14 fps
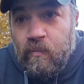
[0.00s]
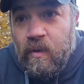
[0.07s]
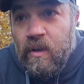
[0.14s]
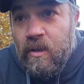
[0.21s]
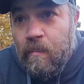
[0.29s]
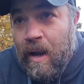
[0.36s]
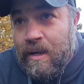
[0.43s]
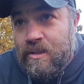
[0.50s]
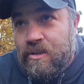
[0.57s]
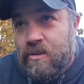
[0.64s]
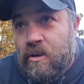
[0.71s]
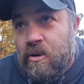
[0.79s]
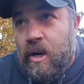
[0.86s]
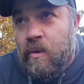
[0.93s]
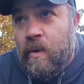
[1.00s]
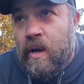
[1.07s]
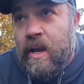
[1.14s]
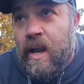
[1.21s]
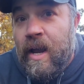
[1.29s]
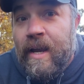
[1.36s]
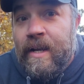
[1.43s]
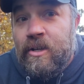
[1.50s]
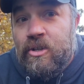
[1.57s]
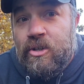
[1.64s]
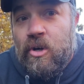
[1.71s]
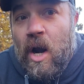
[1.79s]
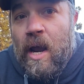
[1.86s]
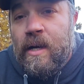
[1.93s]
The boxes are a great way to age
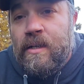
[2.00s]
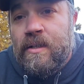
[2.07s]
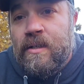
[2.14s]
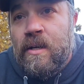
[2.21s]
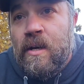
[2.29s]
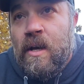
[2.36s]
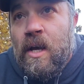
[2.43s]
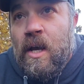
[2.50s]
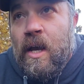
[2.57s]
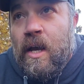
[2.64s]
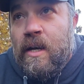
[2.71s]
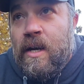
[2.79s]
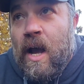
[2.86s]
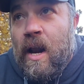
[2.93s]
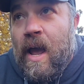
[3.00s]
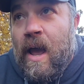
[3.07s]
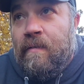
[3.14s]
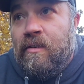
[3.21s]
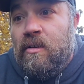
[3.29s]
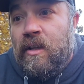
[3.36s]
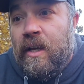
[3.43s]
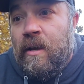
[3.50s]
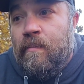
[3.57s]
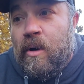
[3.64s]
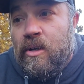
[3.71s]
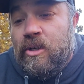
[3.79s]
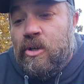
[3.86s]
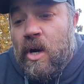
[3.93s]
tracks and not have to lay a
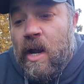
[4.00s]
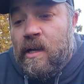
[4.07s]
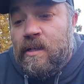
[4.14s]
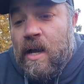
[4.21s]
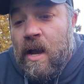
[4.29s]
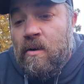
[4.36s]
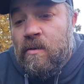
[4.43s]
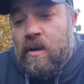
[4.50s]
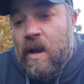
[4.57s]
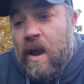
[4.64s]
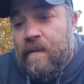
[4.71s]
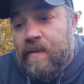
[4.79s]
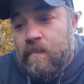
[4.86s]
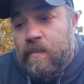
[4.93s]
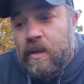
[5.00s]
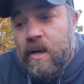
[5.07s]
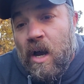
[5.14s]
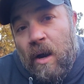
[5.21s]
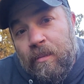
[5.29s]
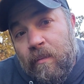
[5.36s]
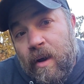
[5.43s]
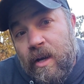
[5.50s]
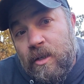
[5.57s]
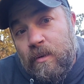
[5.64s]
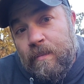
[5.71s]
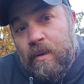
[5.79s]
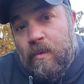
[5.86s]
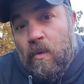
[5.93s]
bunch of tracks out, have them be compromised
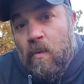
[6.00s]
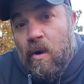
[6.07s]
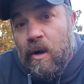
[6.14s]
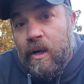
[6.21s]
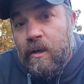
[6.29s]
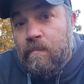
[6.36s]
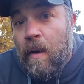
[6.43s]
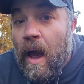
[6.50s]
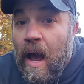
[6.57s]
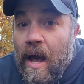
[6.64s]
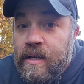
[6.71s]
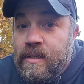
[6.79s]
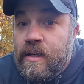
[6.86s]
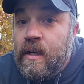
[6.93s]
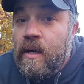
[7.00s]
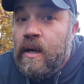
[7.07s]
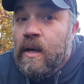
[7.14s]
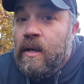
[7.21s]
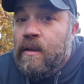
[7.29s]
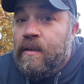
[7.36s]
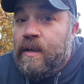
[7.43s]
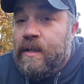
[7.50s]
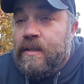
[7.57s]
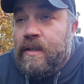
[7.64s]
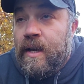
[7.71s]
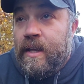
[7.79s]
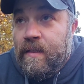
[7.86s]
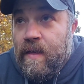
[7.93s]
by people walking past, things
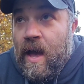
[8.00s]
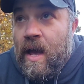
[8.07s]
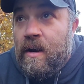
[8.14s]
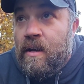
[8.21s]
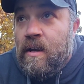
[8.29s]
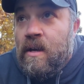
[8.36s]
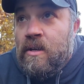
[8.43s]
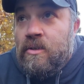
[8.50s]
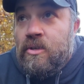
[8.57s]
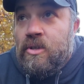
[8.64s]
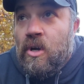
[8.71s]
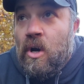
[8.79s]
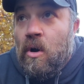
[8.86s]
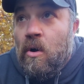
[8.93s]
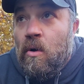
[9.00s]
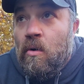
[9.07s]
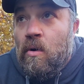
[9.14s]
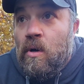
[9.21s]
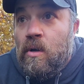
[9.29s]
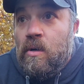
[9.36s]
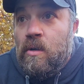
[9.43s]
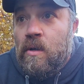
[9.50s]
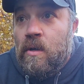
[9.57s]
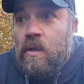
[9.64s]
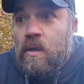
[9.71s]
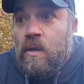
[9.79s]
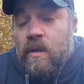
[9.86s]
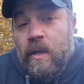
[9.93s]
like that. So
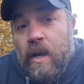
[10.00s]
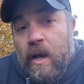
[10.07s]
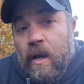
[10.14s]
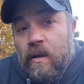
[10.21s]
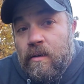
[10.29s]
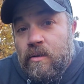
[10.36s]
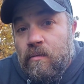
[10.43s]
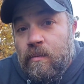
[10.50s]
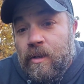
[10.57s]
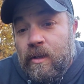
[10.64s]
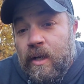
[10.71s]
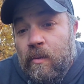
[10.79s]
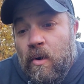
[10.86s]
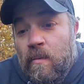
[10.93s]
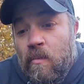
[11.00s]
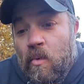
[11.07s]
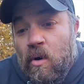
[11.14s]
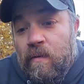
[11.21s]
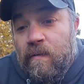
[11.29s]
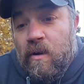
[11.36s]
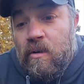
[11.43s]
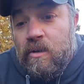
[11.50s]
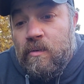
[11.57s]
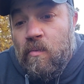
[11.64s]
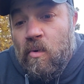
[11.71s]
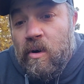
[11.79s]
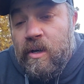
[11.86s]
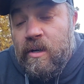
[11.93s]
yeah, so I'm gonna lay one more for her this
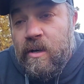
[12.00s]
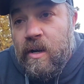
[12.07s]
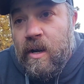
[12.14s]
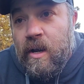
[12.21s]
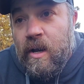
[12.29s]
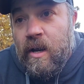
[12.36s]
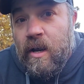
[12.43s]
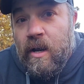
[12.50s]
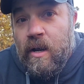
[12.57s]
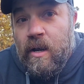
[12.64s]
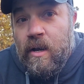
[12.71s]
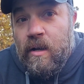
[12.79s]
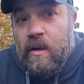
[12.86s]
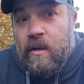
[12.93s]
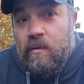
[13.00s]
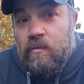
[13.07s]
morning and